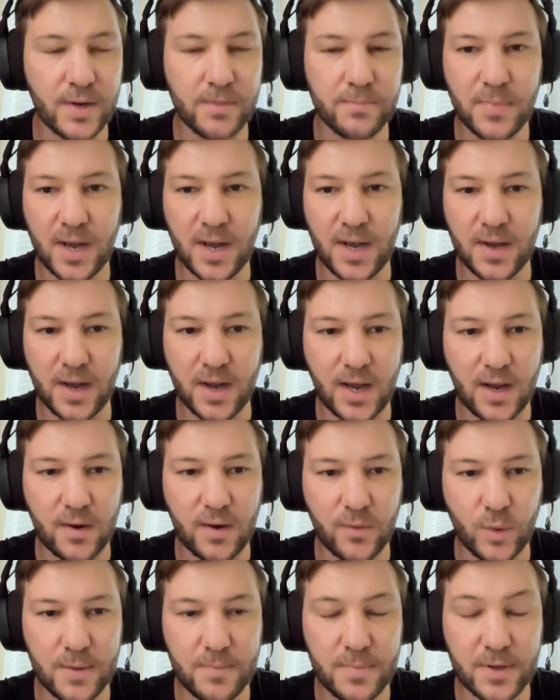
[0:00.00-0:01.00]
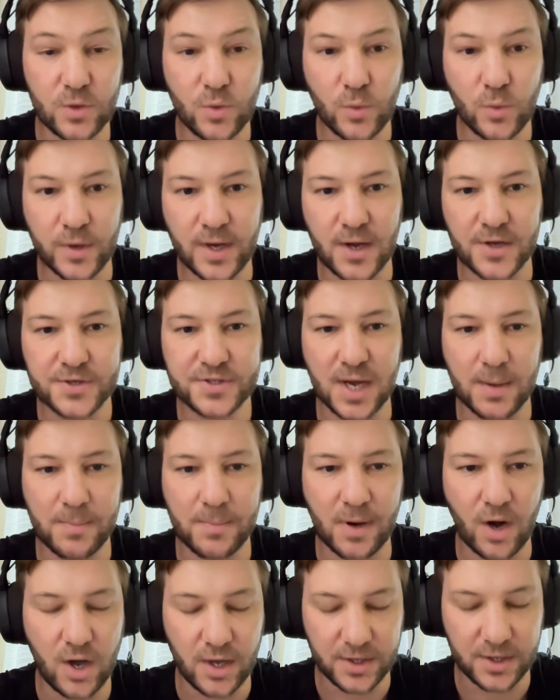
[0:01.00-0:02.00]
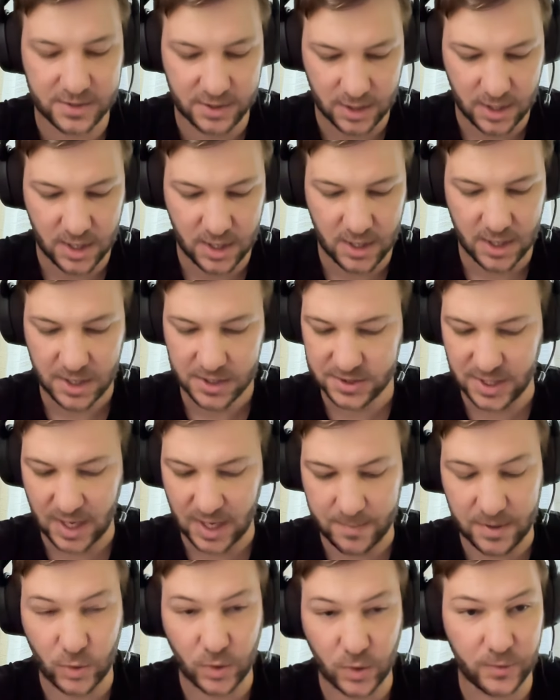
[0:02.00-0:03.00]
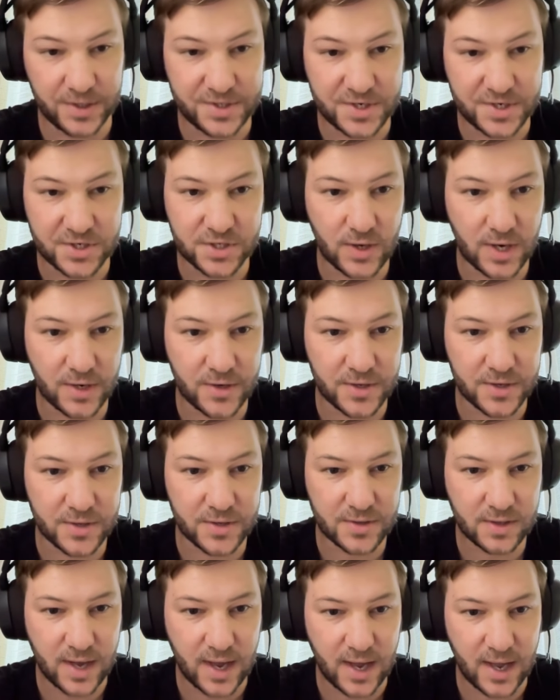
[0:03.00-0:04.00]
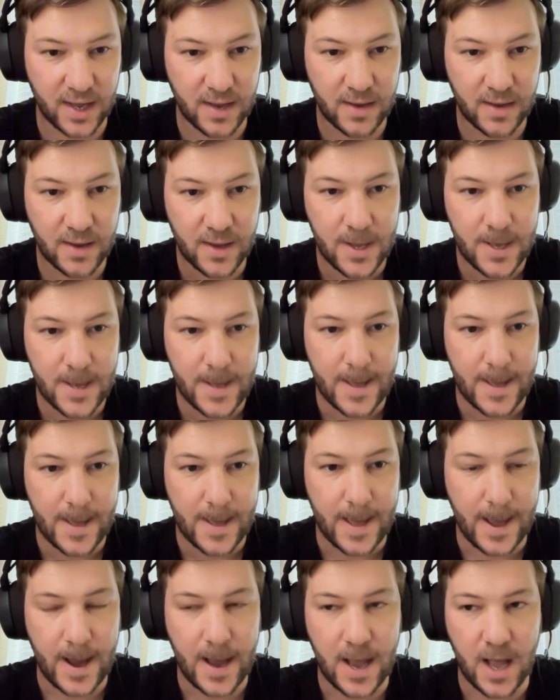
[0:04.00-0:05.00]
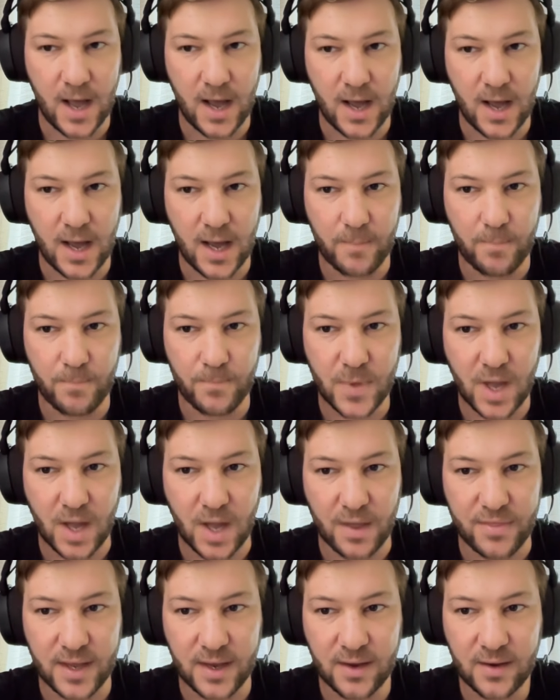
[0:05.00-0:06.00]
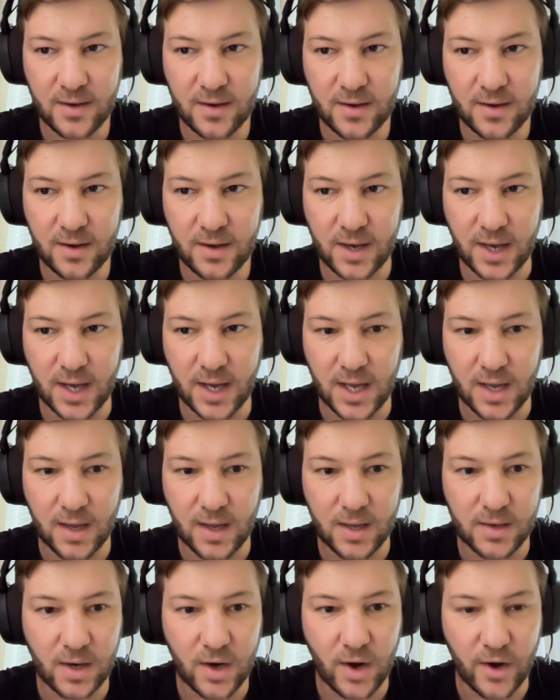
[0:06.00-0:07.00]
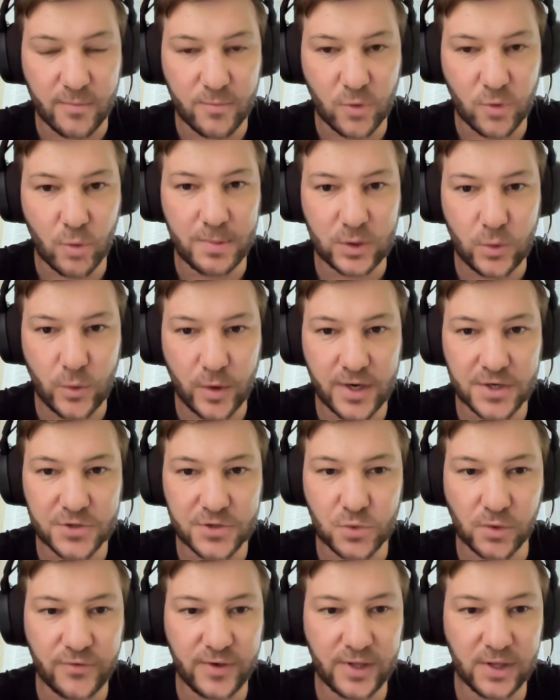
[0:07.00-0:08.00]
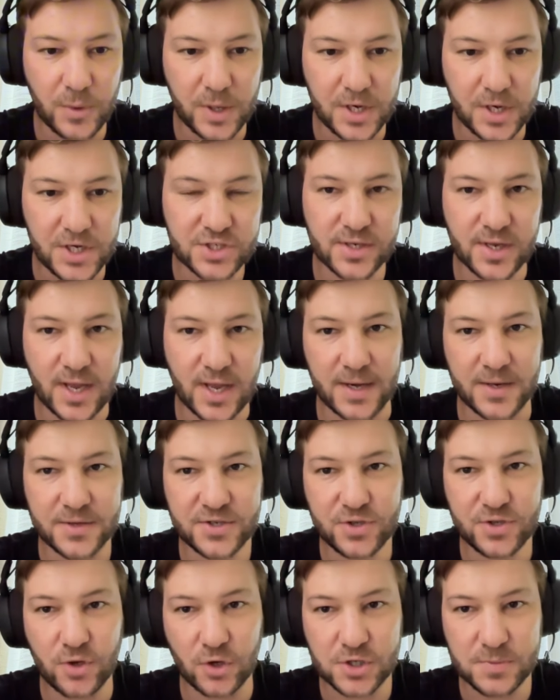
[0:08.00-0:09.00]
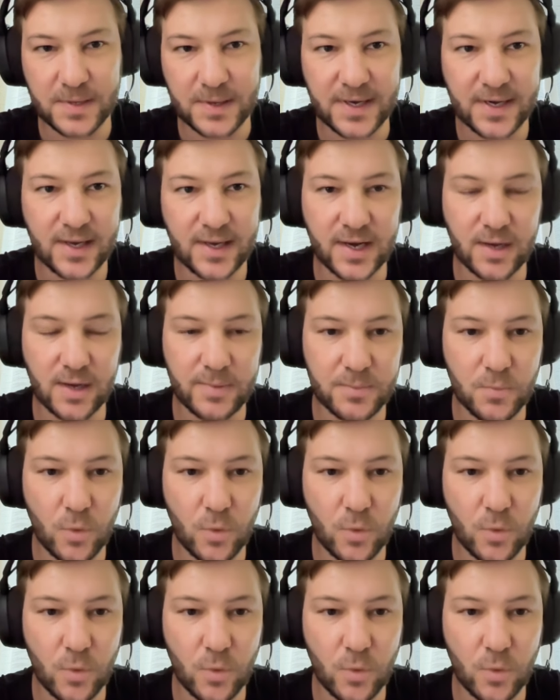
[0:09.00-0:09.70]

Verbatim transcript: when Bitcoin goes up a lot, say Bitcoin reaches 200k, I think a lot of more Bitcoiners will feel rich and start spending a little